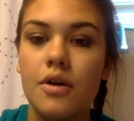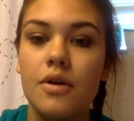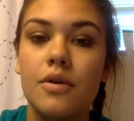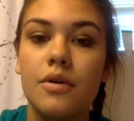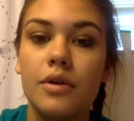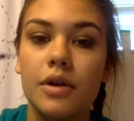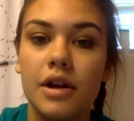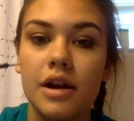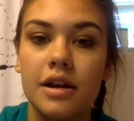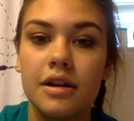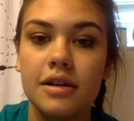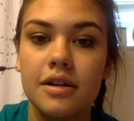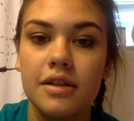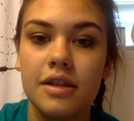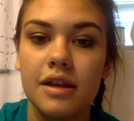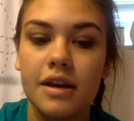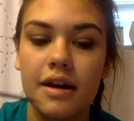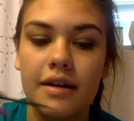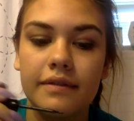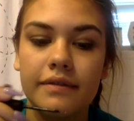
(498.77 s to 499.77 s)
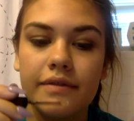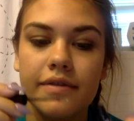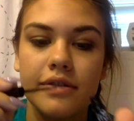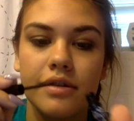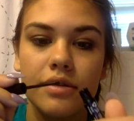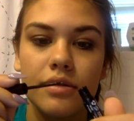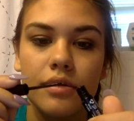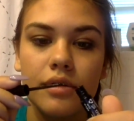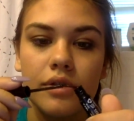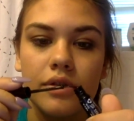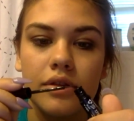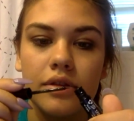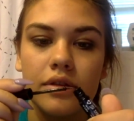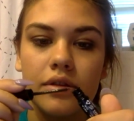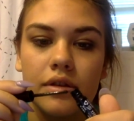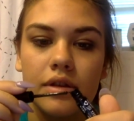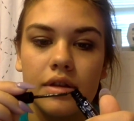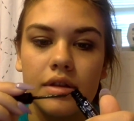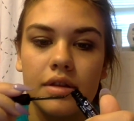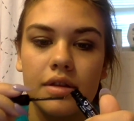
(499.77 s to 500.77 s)
or anything of the sorts. As you
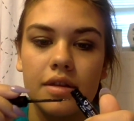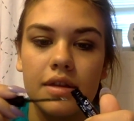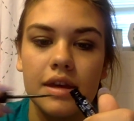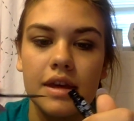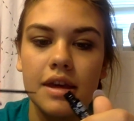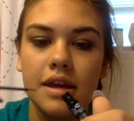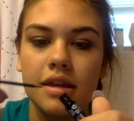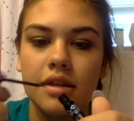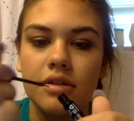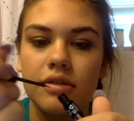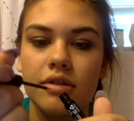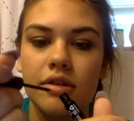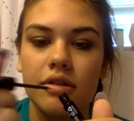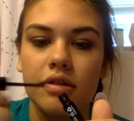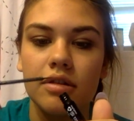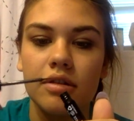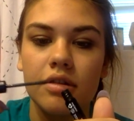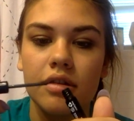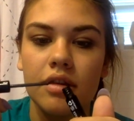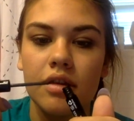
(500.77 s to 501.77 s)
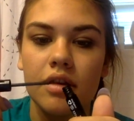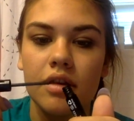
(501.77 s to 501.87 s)
can see, it's just